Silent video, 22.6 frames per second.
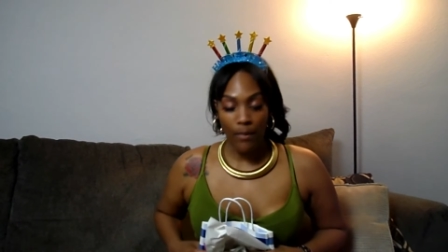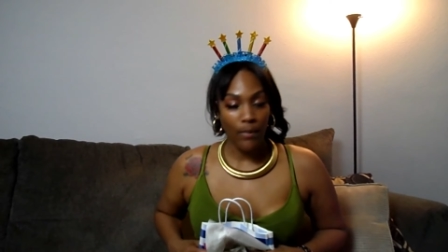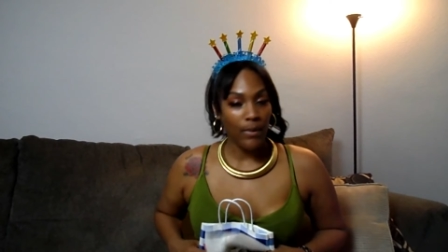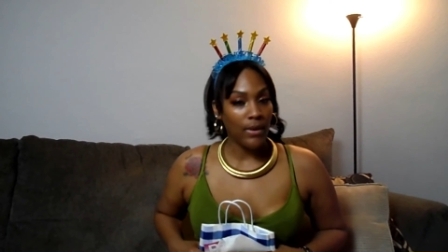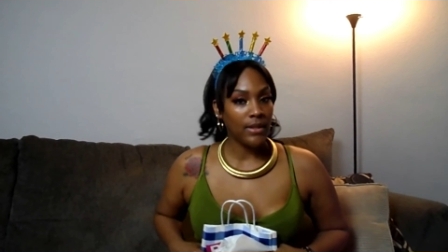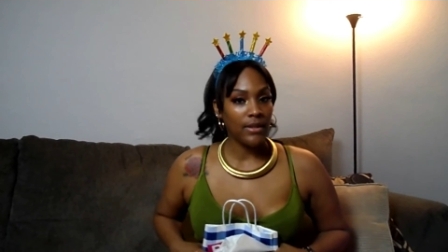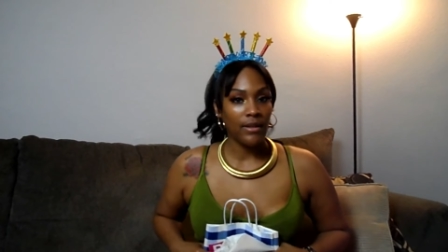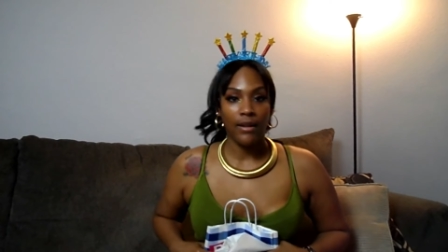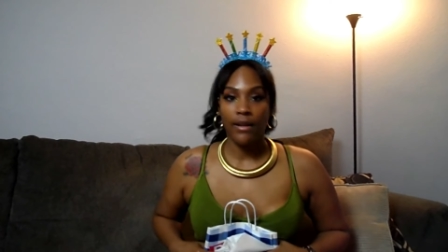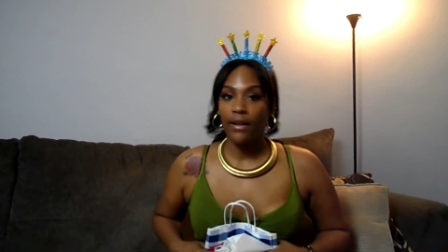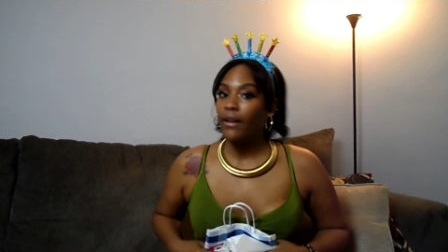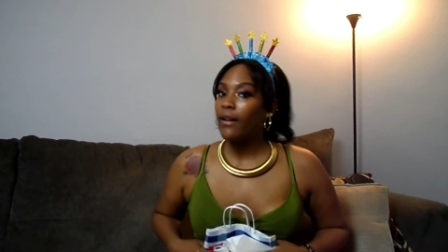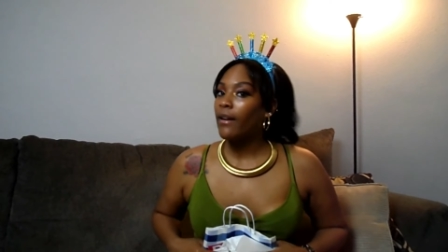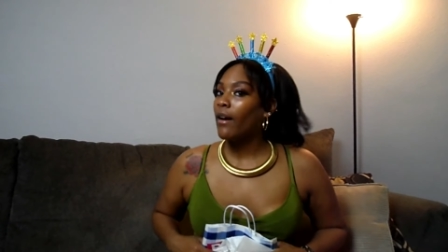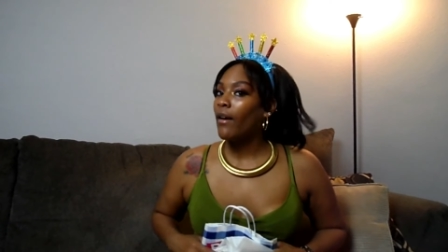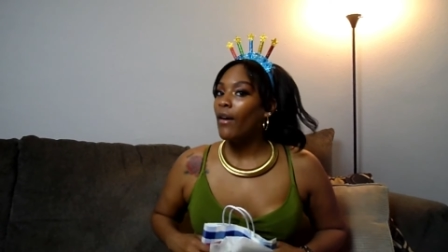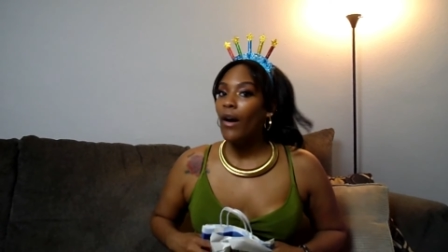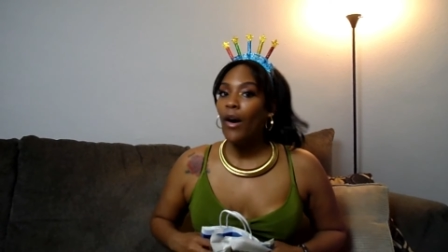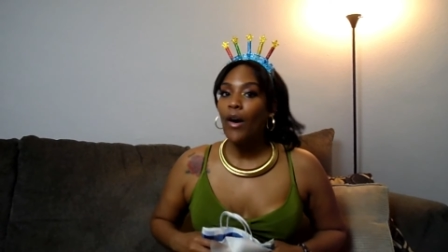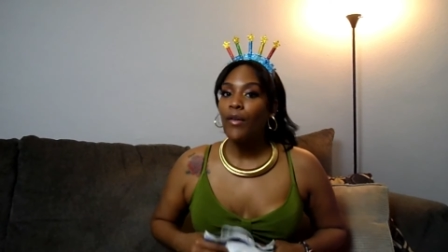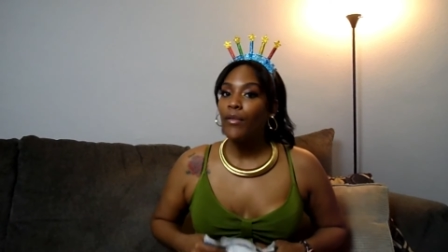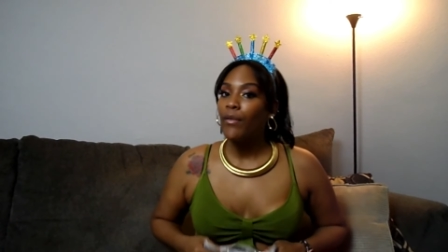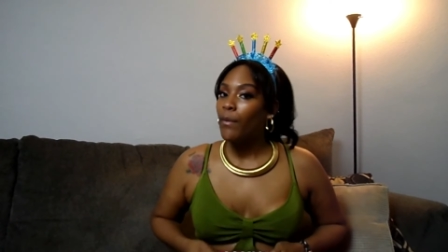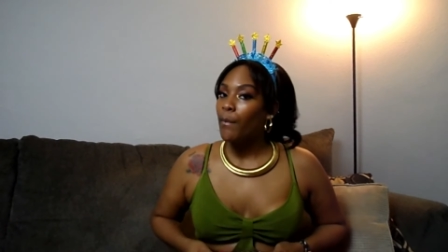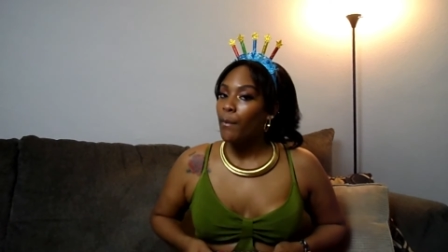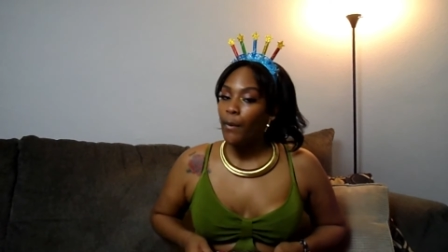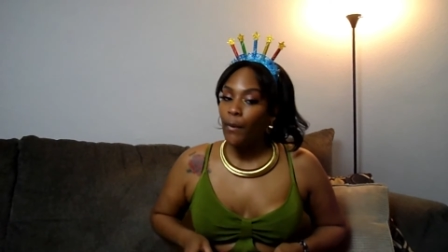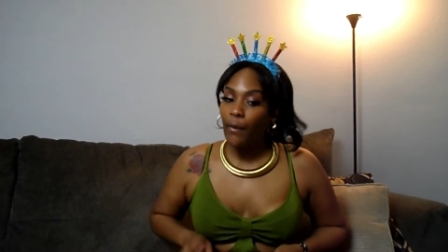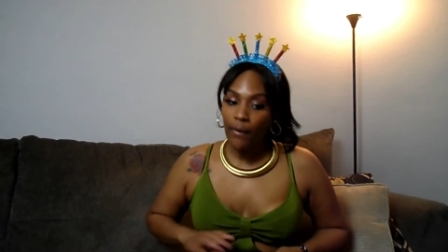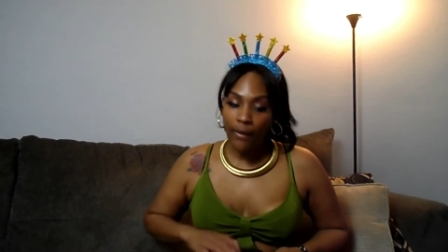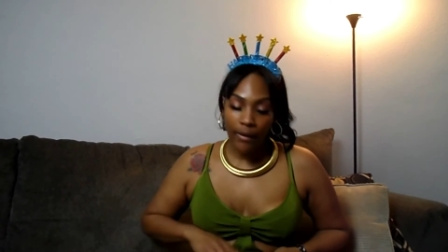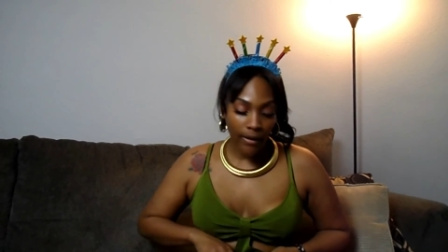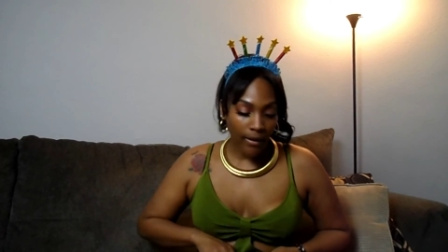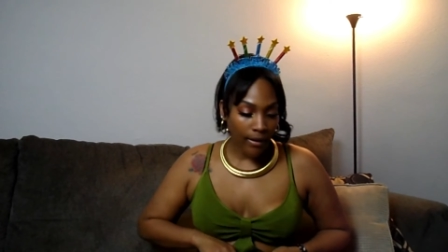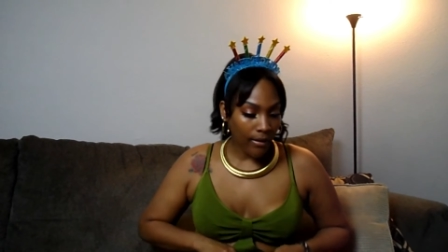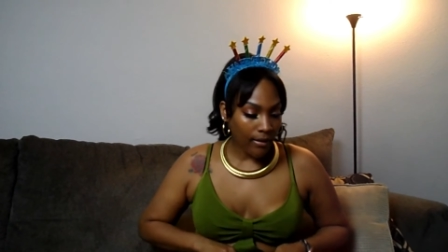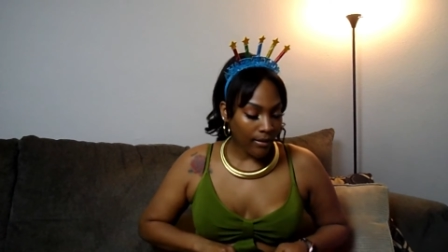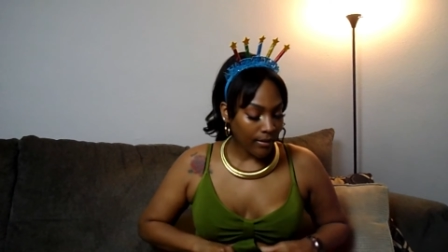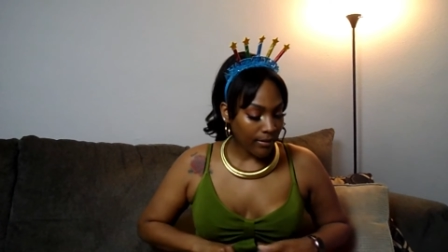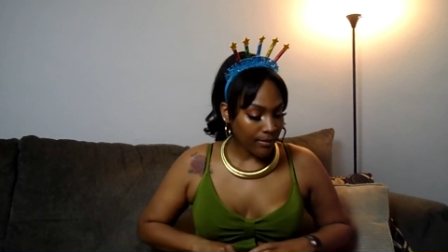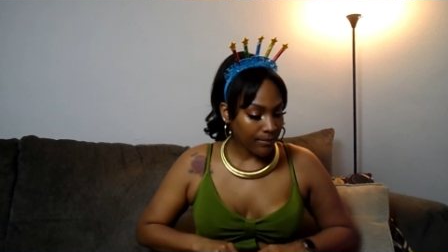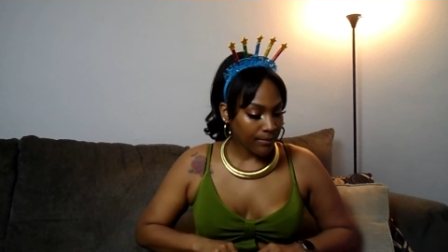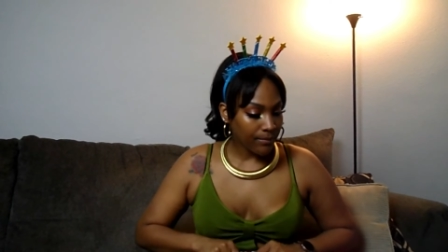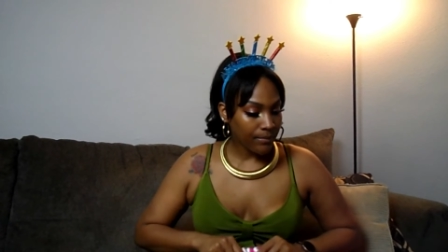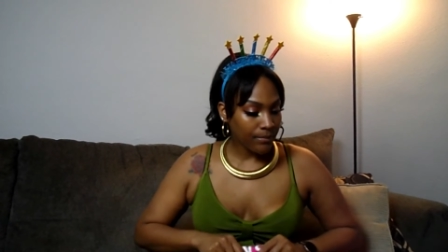I wasn't gonna go overboard.
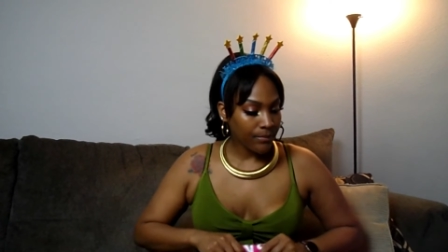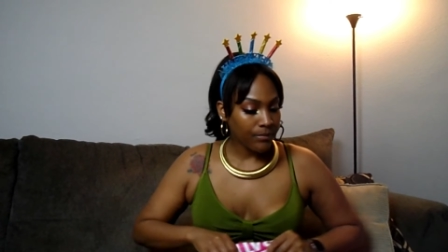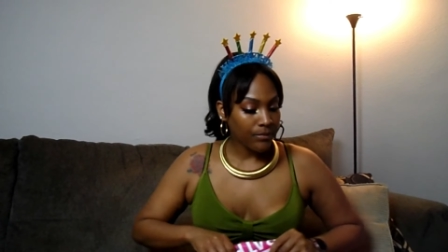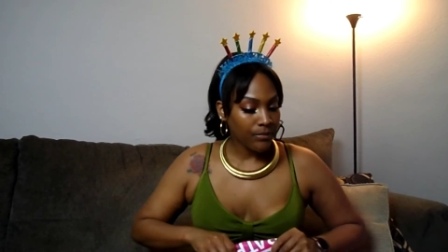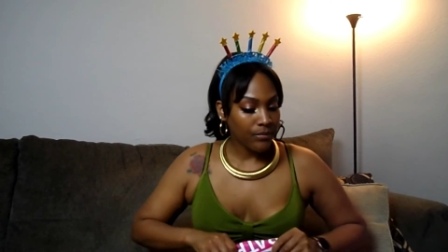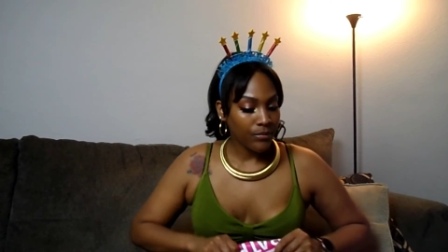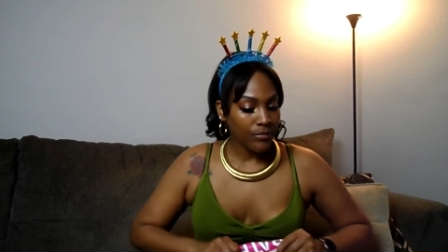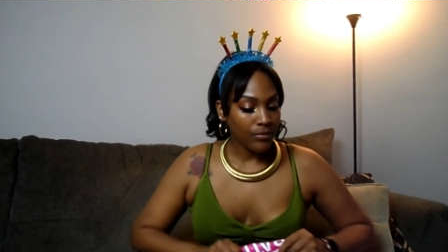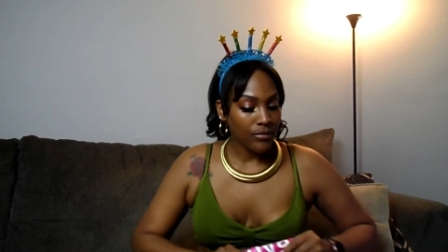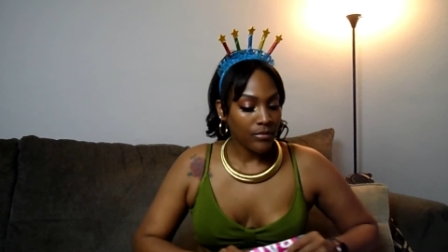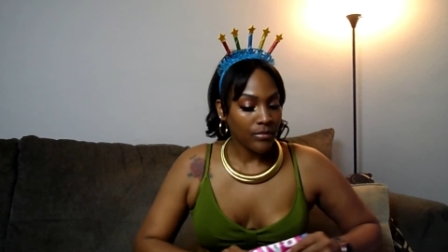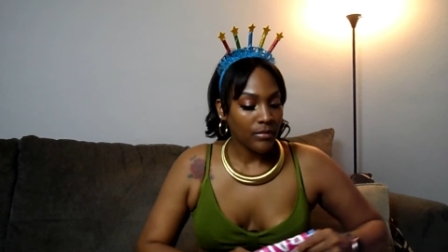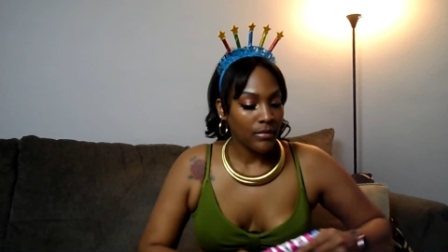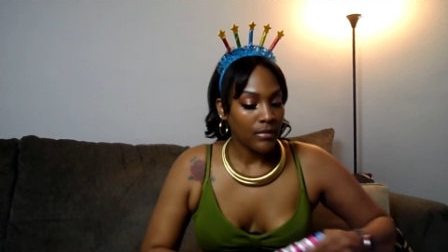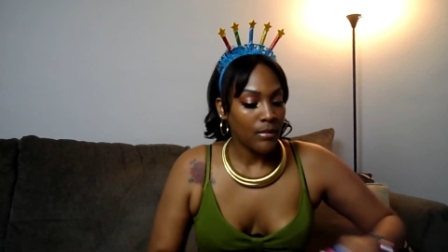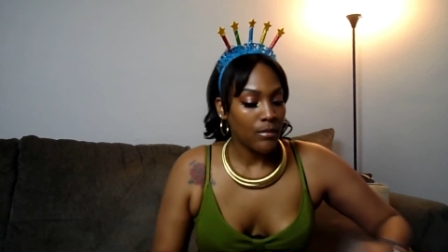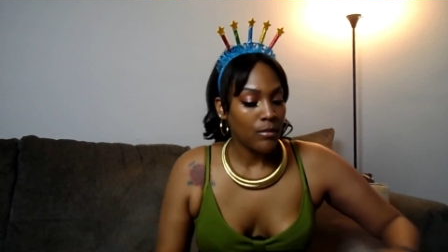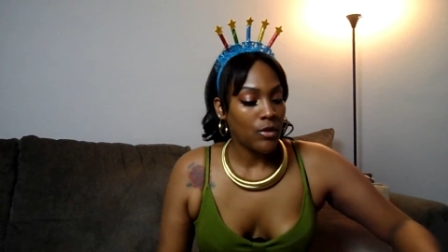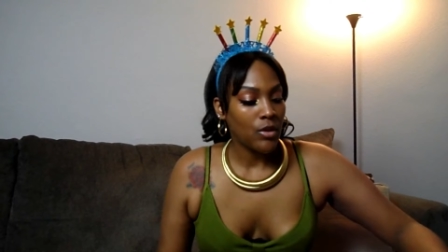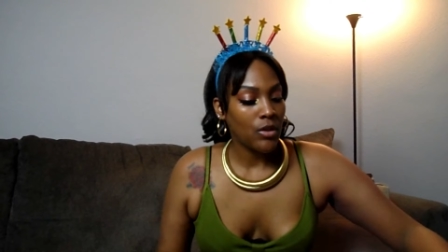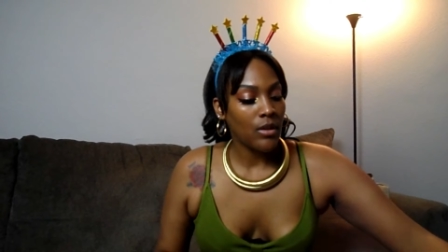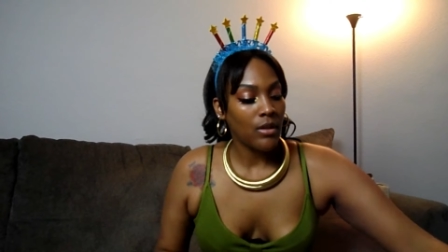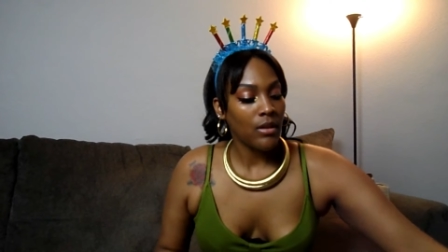I'm